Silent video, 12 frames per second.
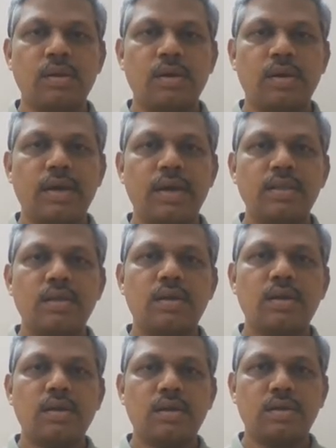again there
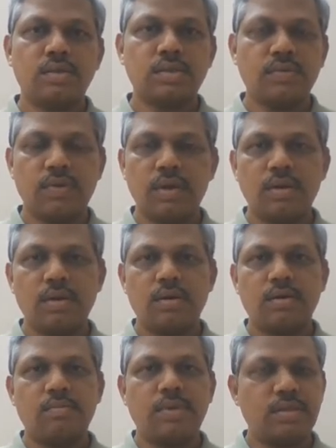are uh, several
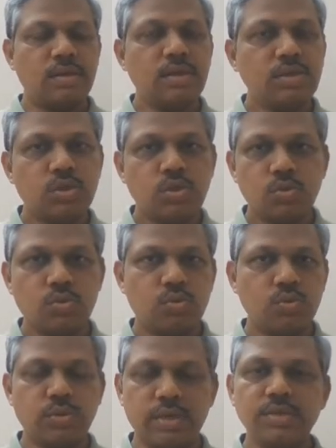uh, methods to
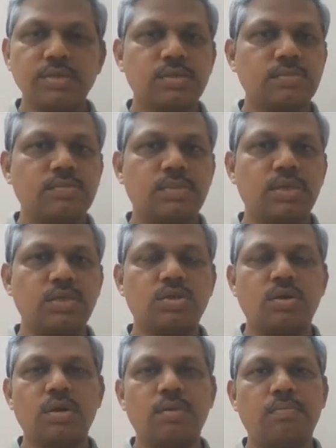do this that is
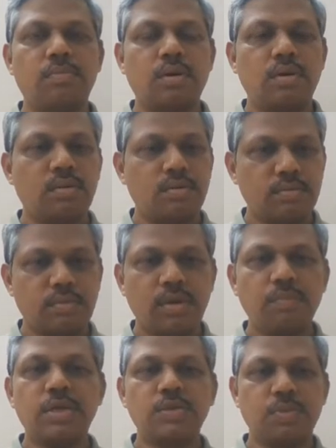called uh,
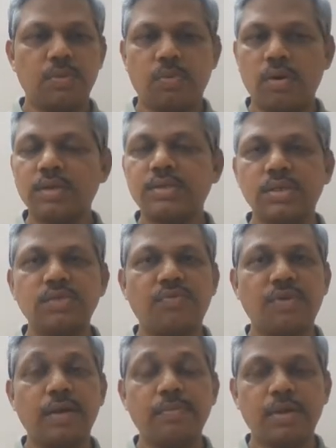replacement policies
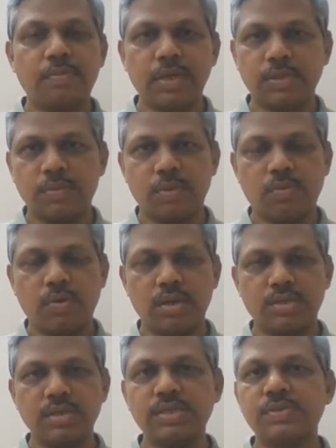frame replacement
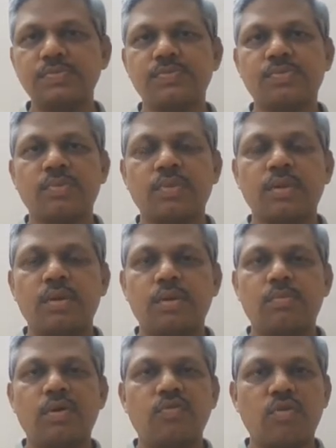policies
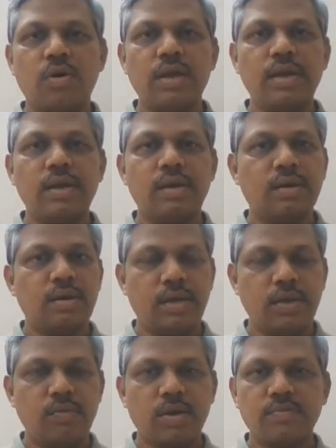by following uh,
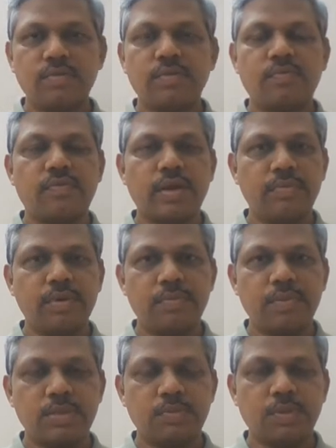any one of the frame
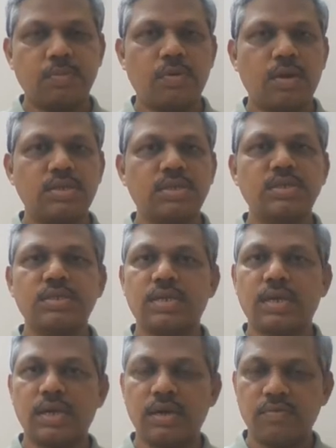replacement policies it
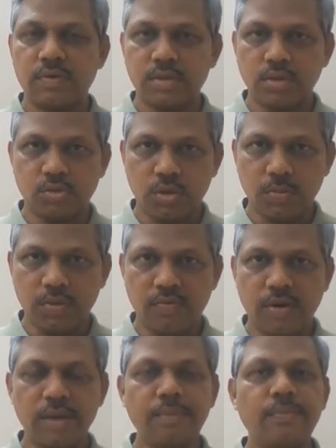identifies a suitable
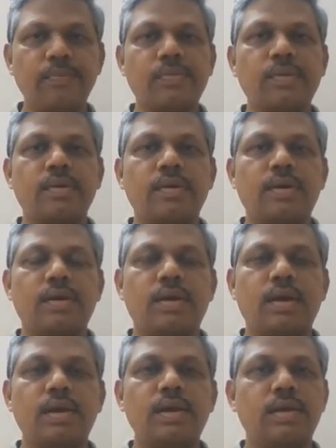frame
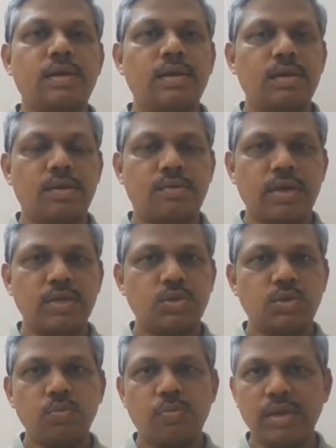and it uh, tries
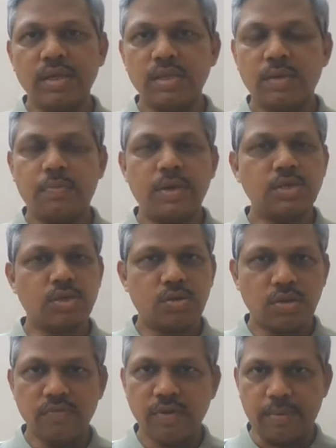to bring that page onto
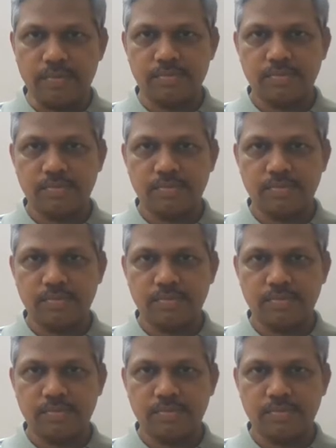that frame